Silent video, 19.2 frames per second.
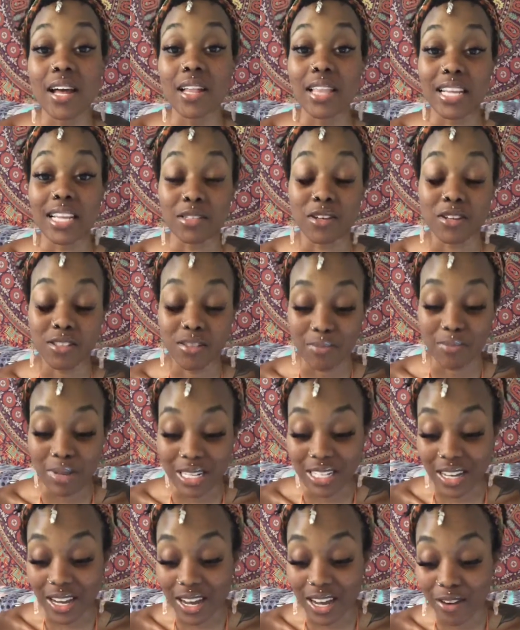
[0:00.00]
that's going to be
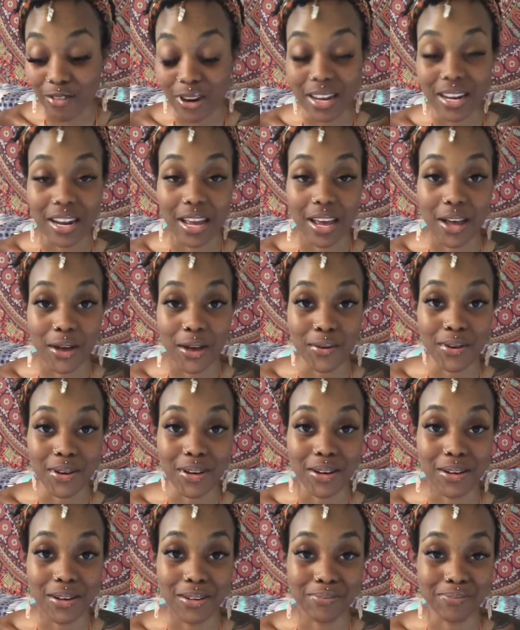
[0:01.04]
done right now.
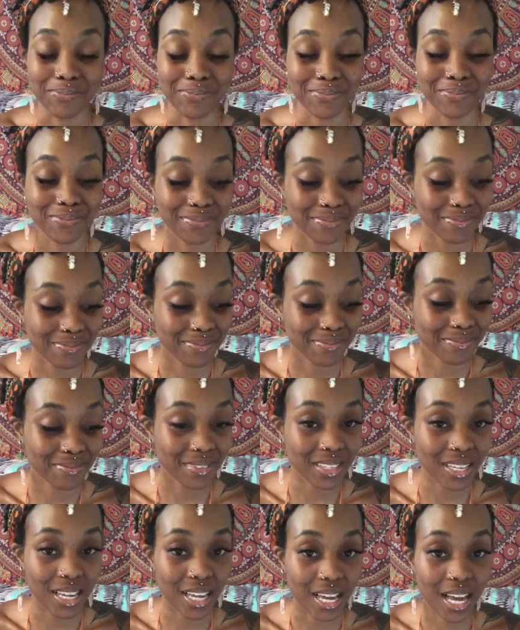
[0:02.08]

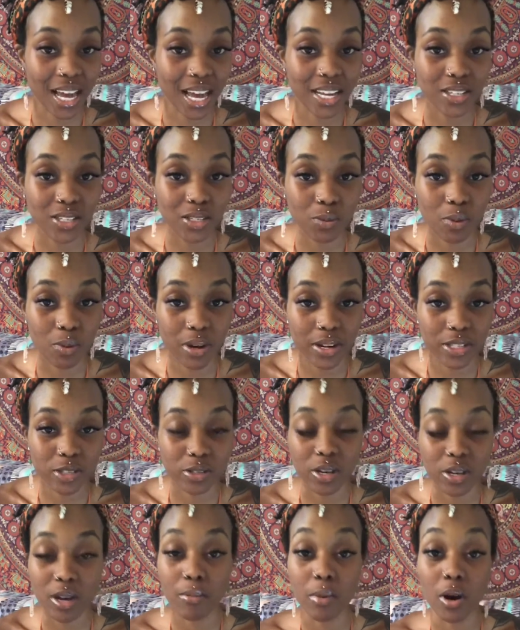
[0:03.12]
I just wanted to
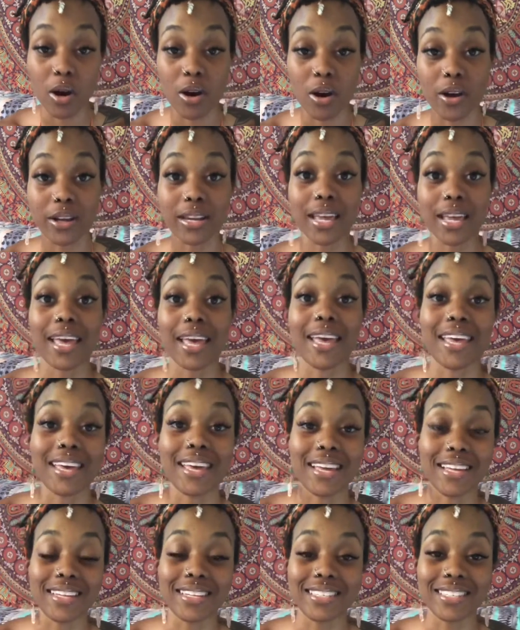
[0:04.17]
come on
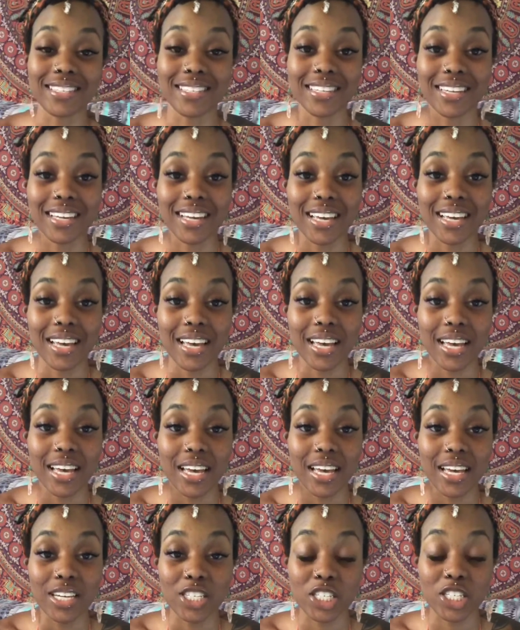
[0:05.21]
and
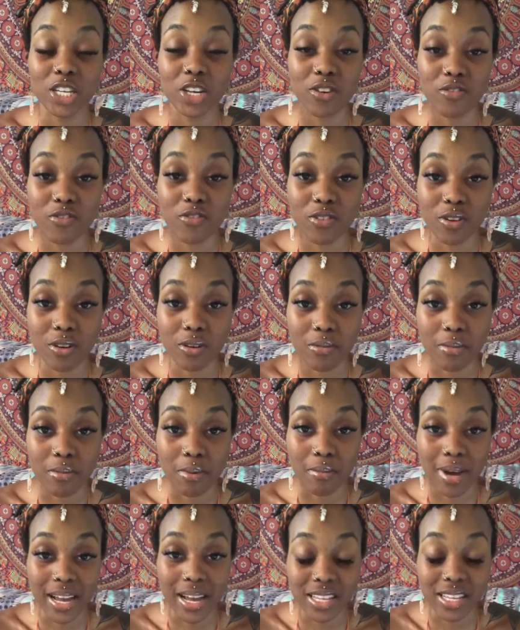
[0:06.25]
share from
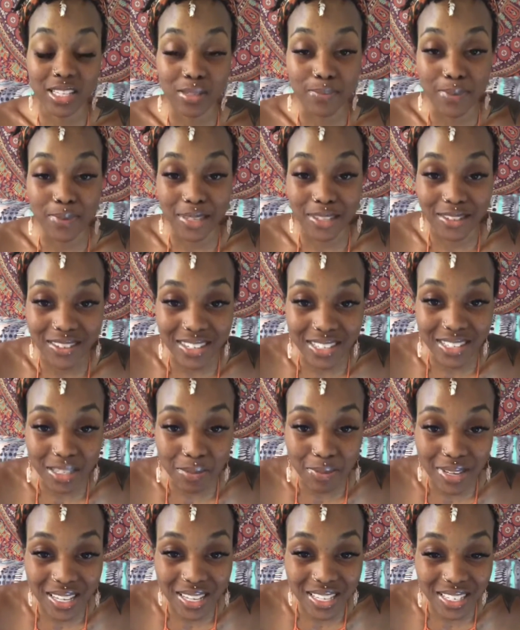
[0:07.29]
my experience.
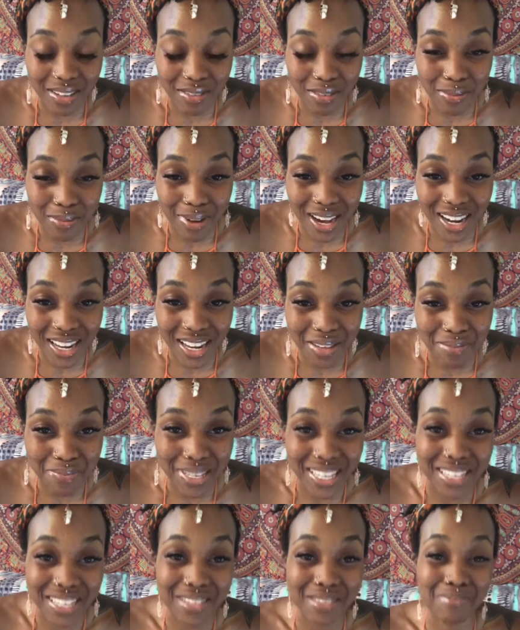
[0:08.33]
Peace, everybody.
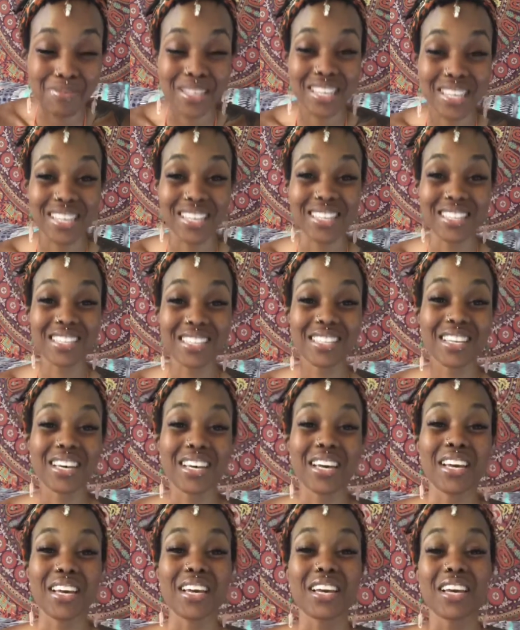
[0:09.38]
Peace, peace.
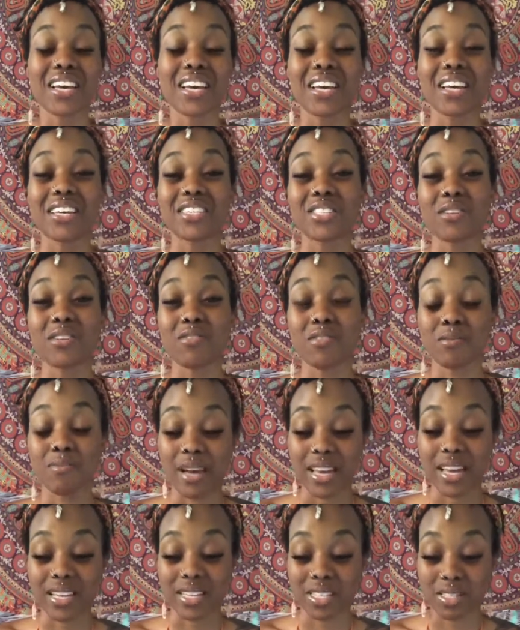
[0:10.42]
Share from
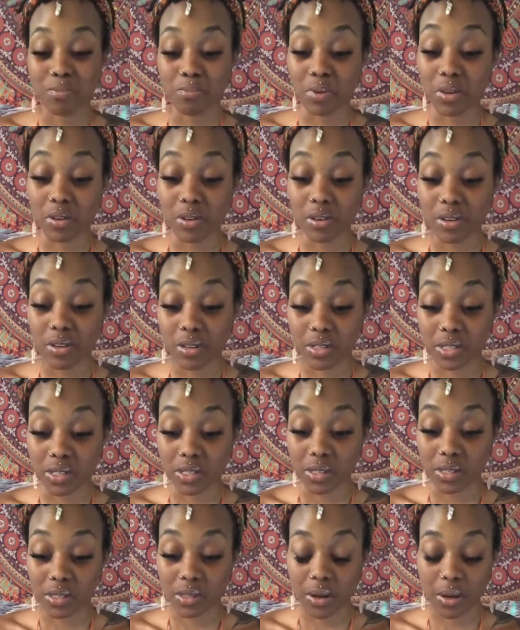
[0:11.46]
my
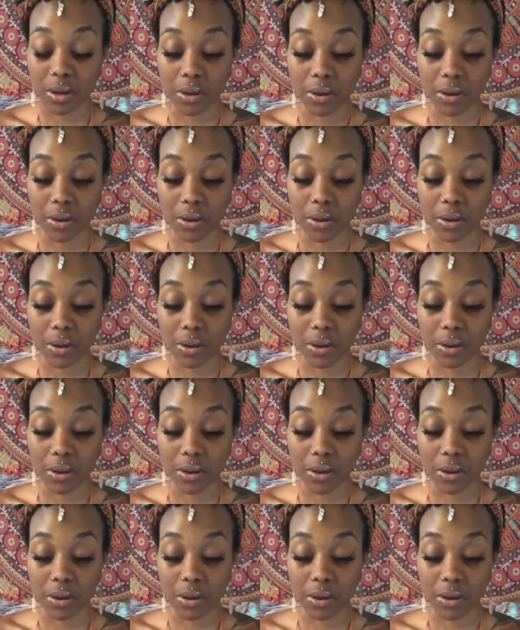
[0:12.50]
experience